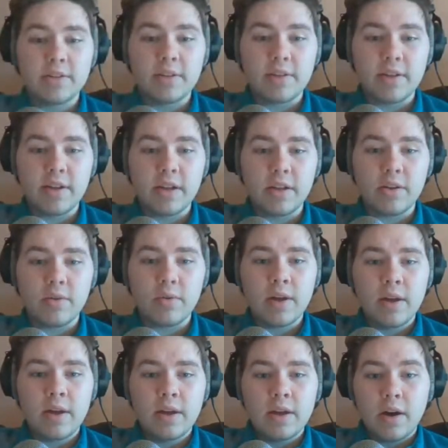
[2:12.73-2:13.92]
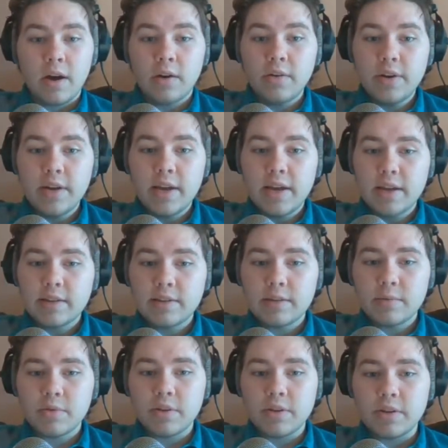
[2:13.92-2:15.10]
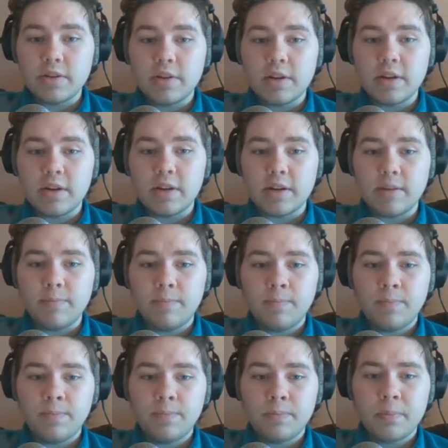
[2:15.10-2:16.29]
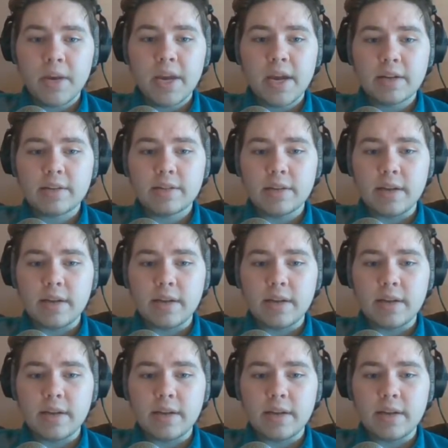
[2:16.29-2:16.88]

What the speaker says: see the yellow already has an upgraded pickaxe